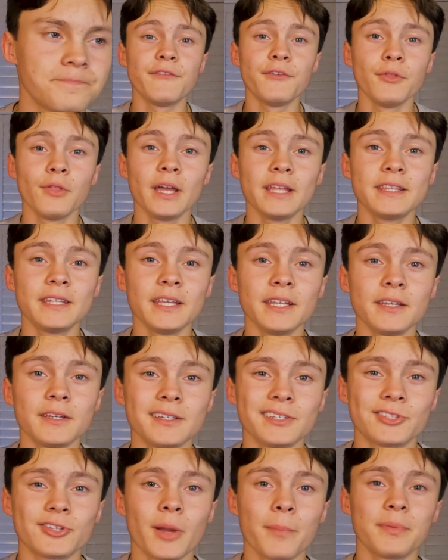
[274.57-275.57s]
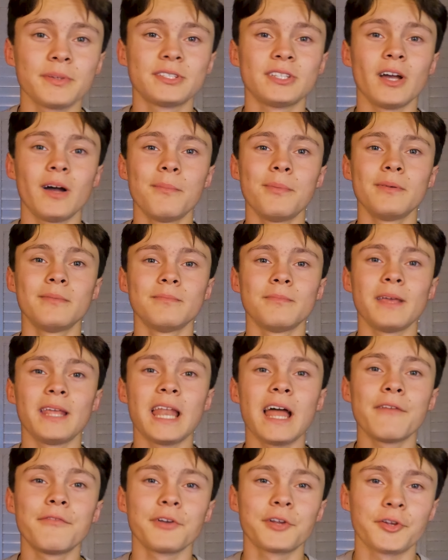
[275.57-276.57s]
If you liked it, drop a sub
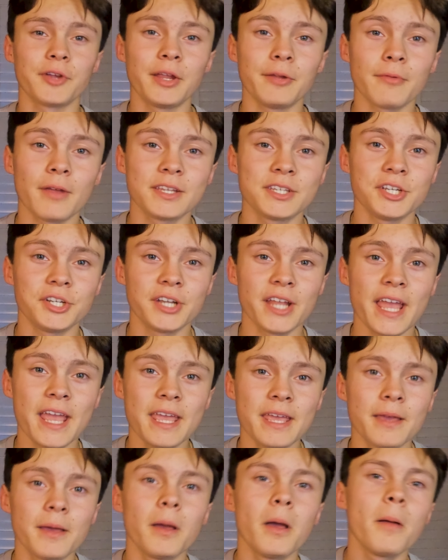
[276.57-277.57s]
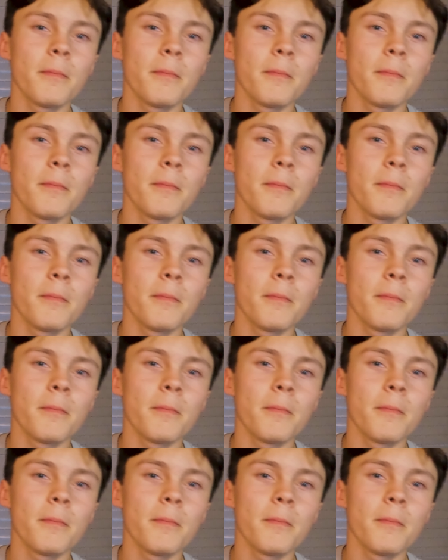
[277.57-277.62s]
and have a great rest of your day.